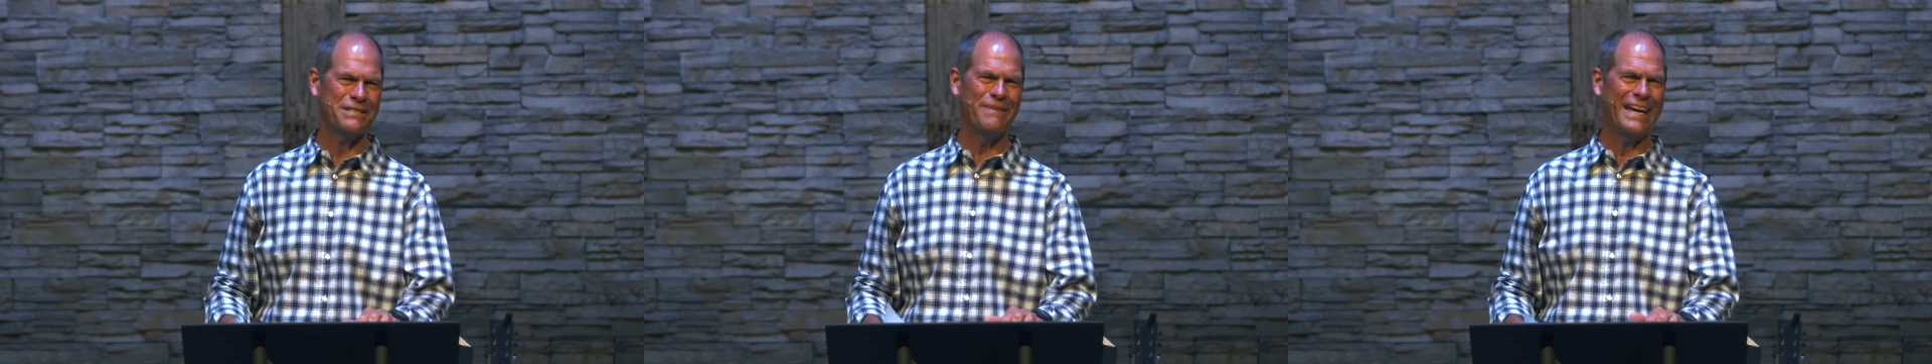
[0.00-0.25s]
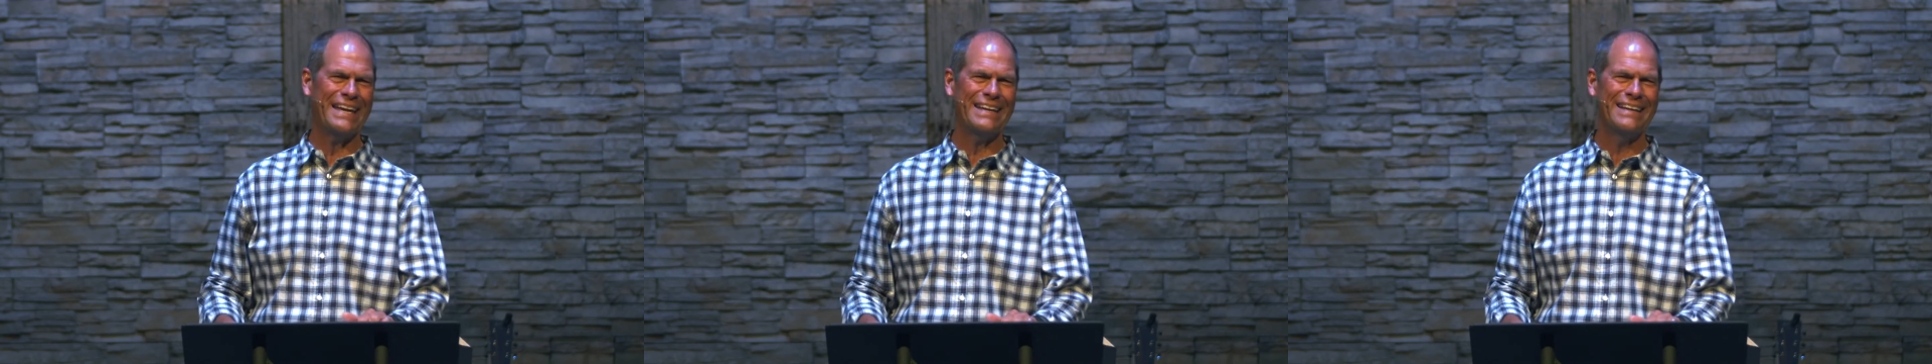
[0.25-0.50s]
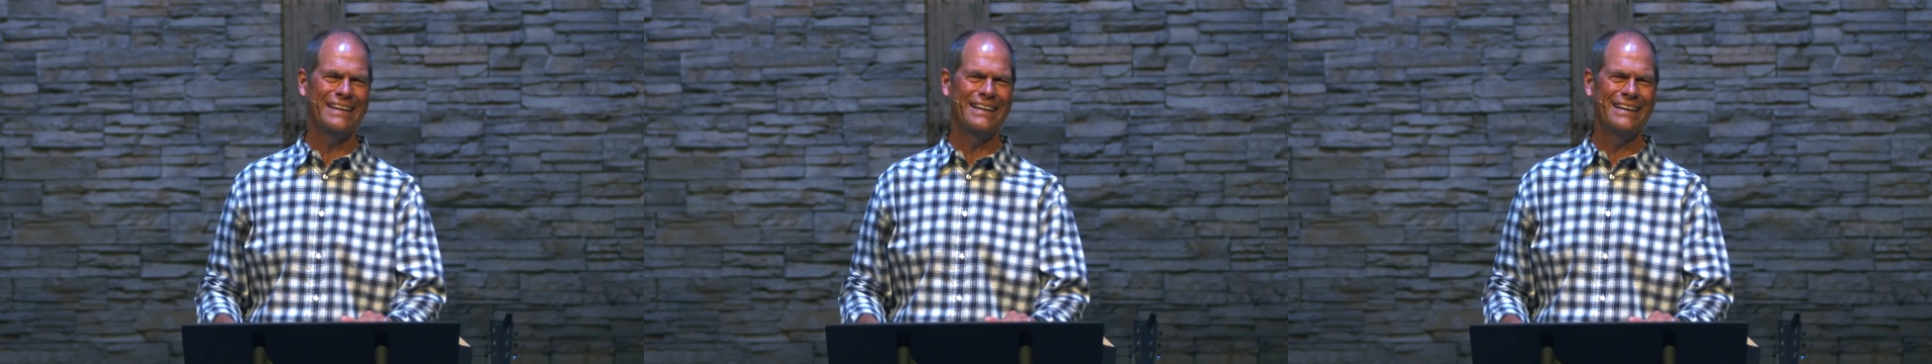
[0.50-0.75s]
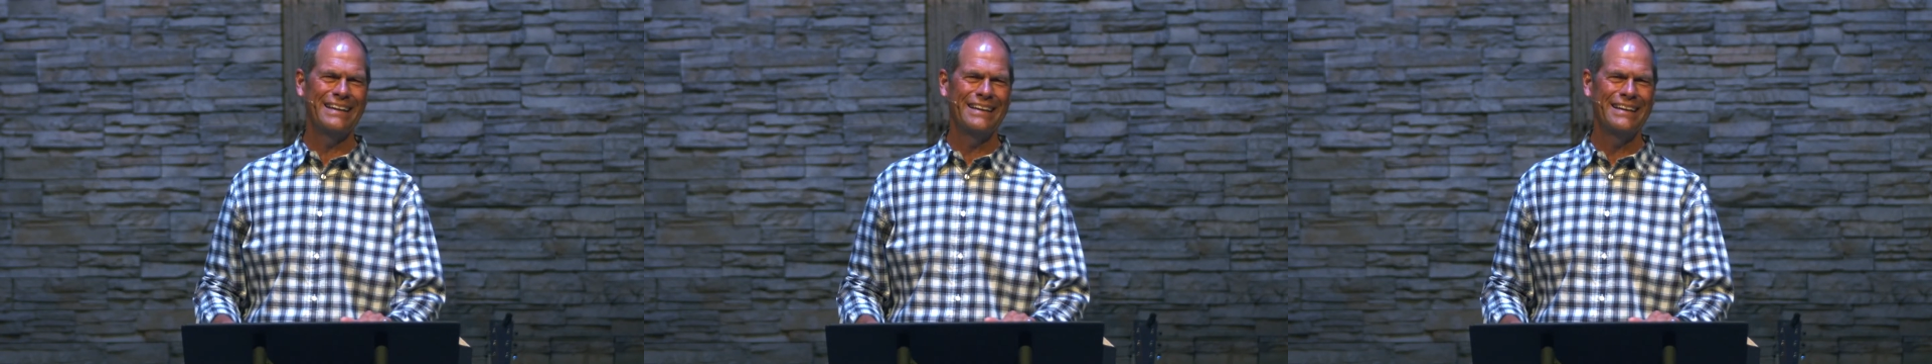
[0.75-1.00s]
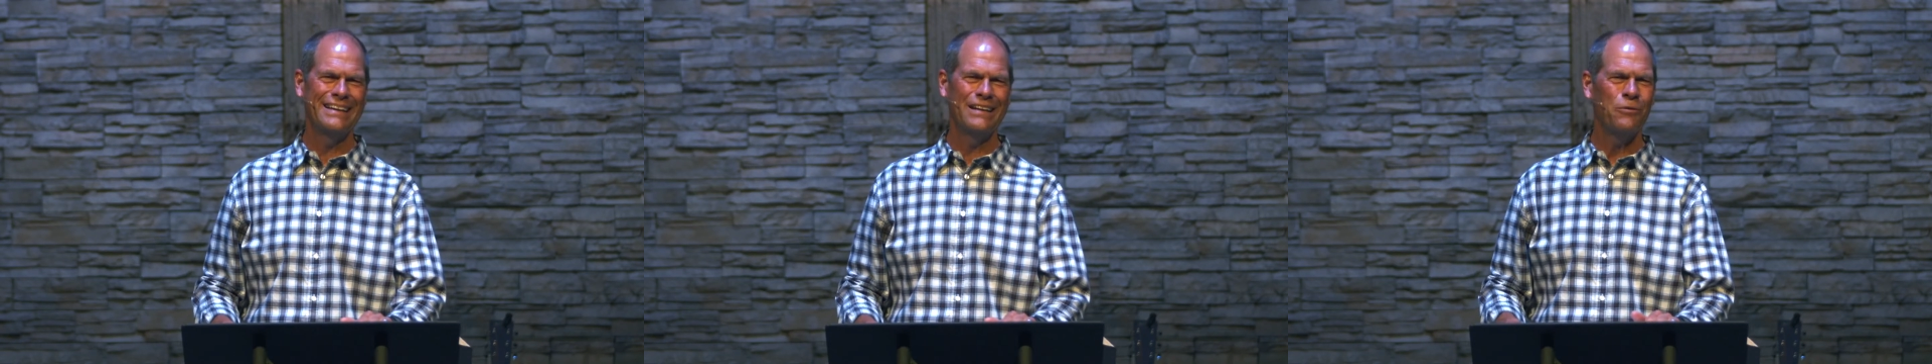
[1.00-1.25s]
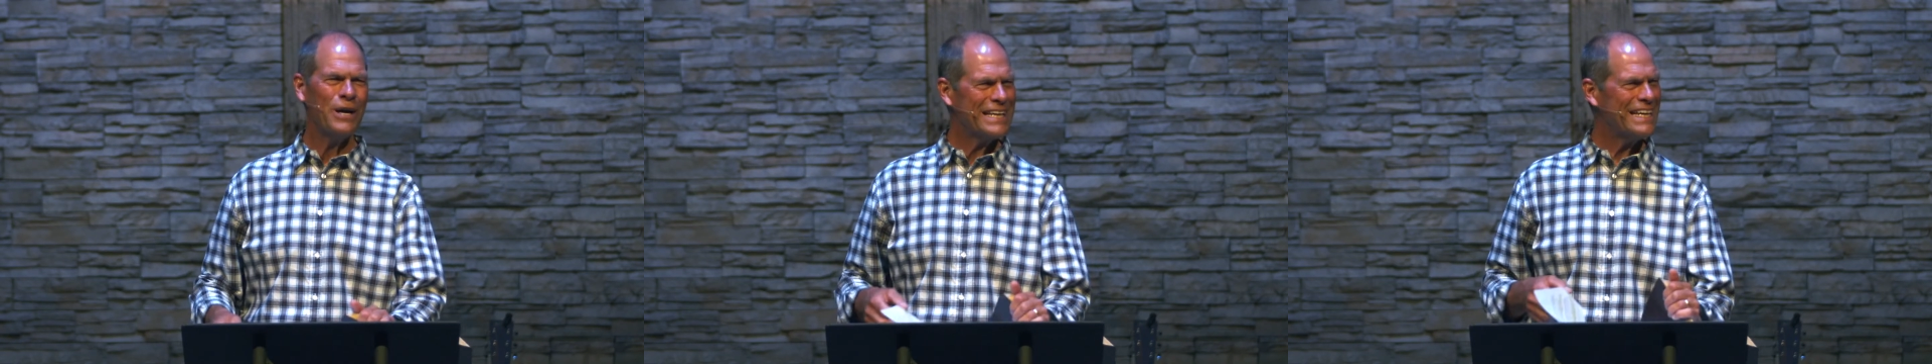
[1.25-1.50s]
to me?
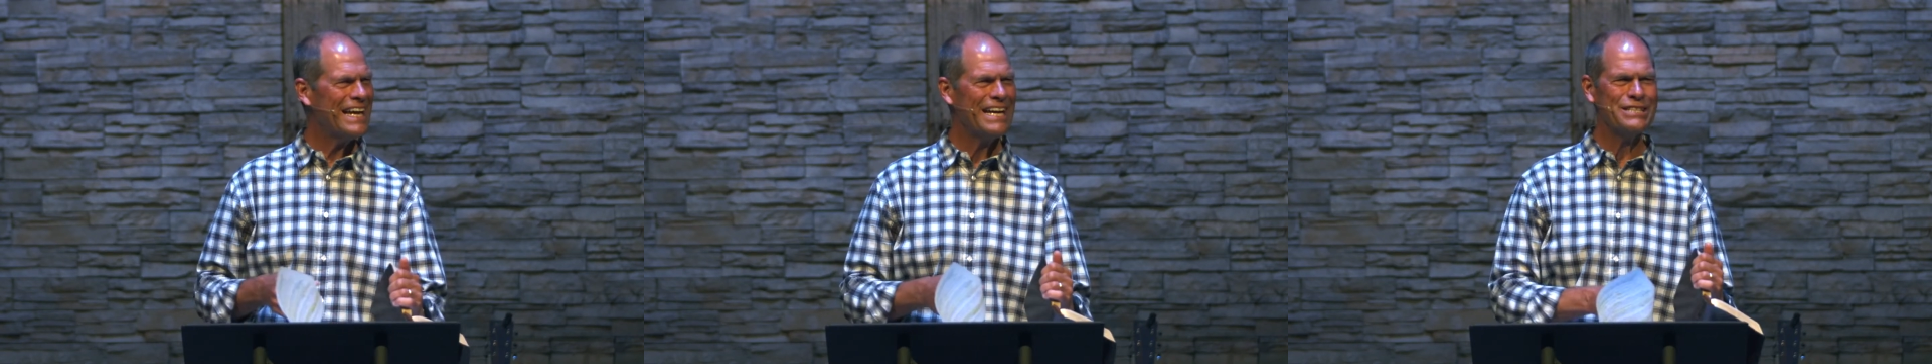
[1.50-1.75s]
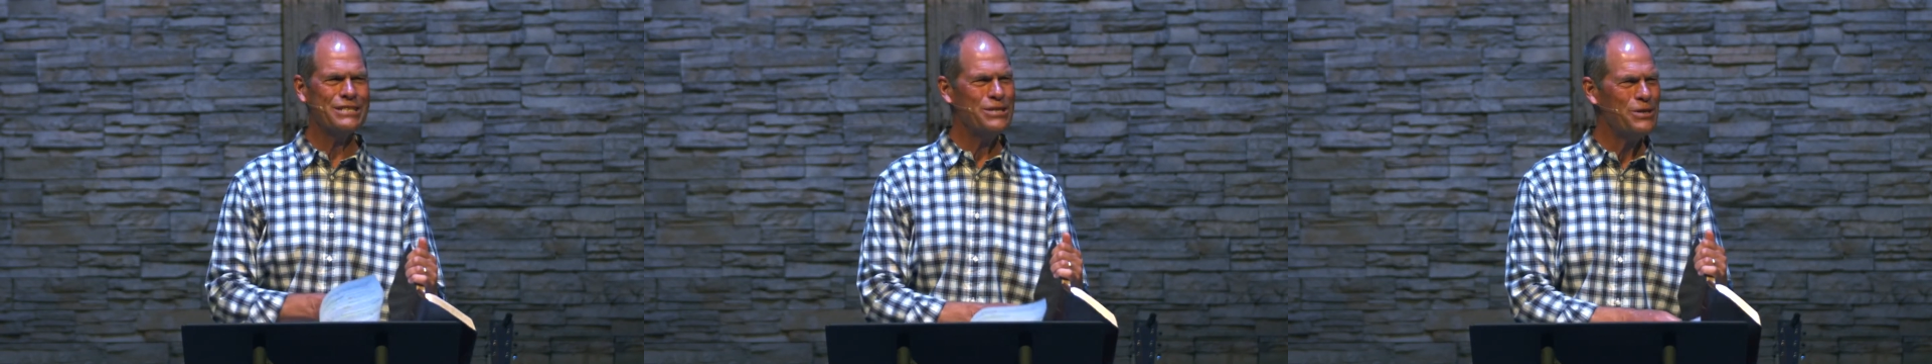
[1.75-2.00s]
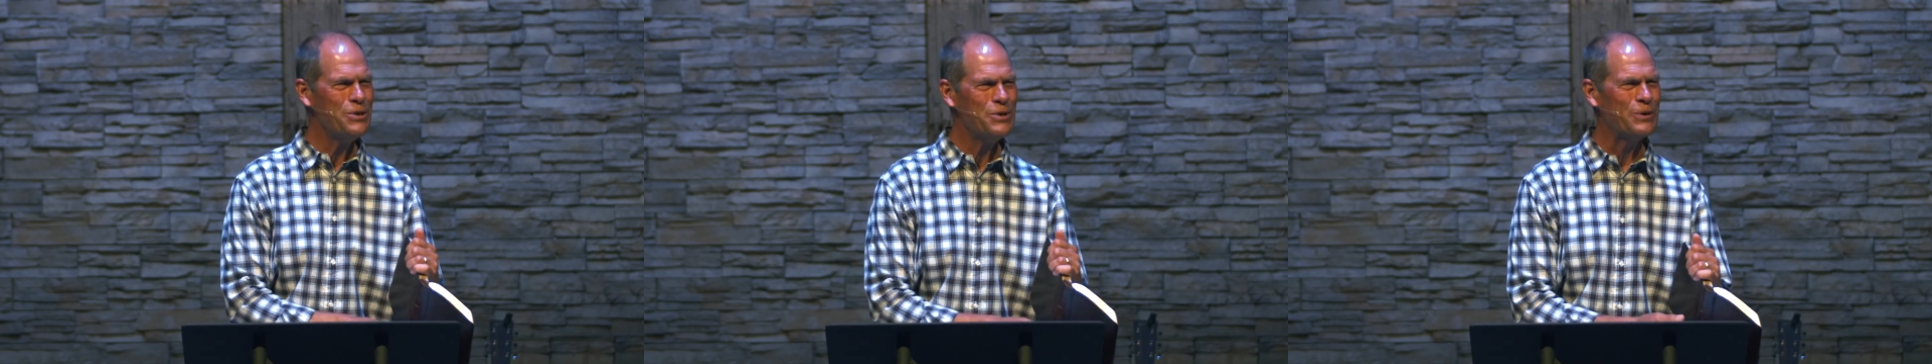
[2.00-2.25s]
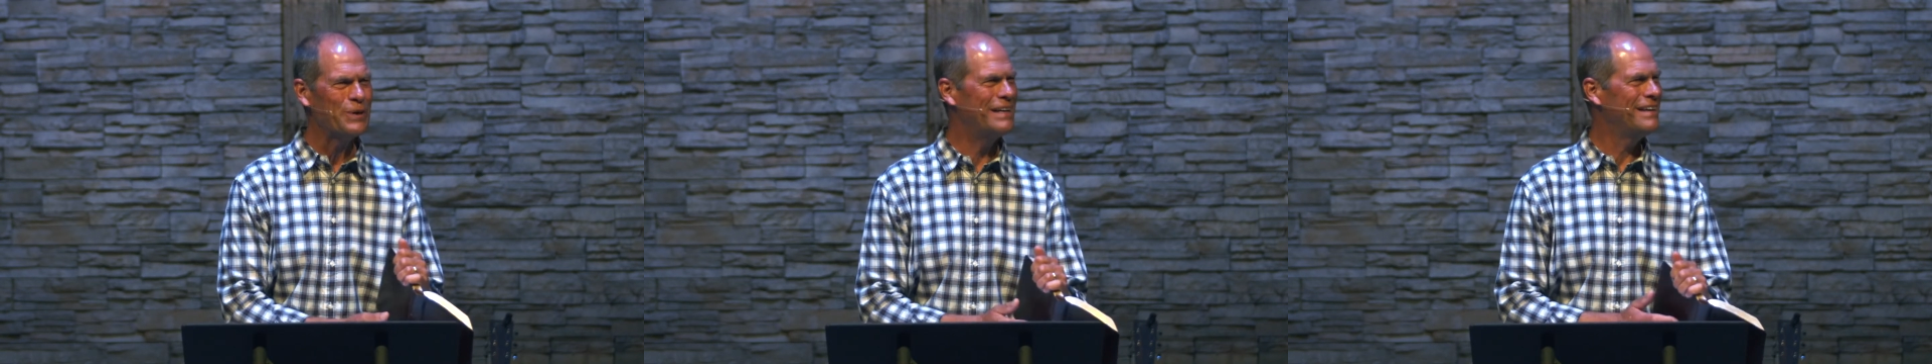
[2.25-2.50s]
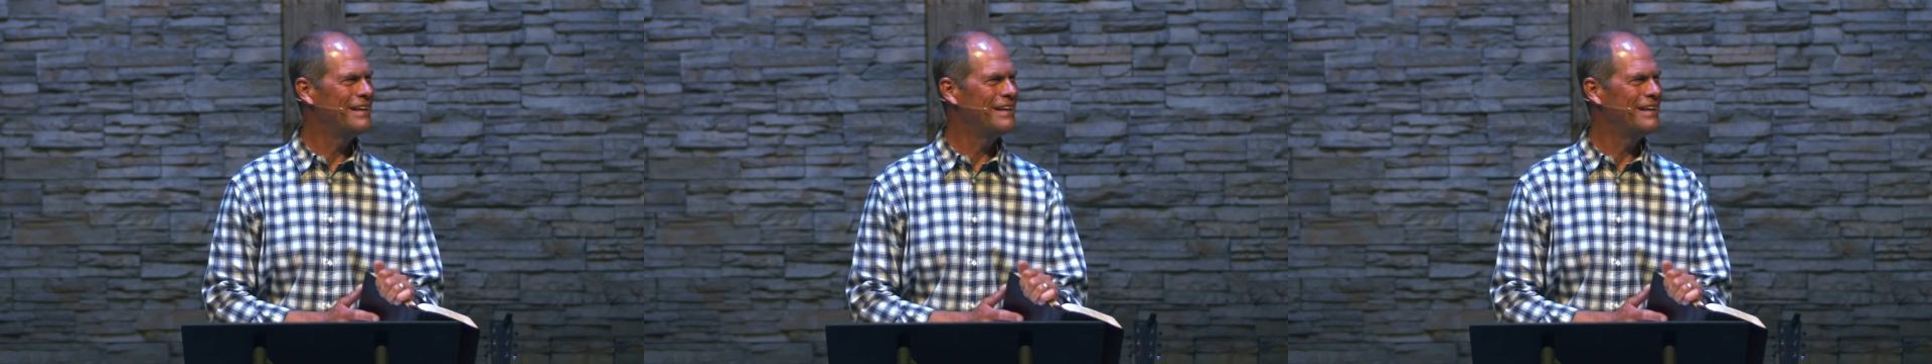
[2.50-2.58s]
What can I do?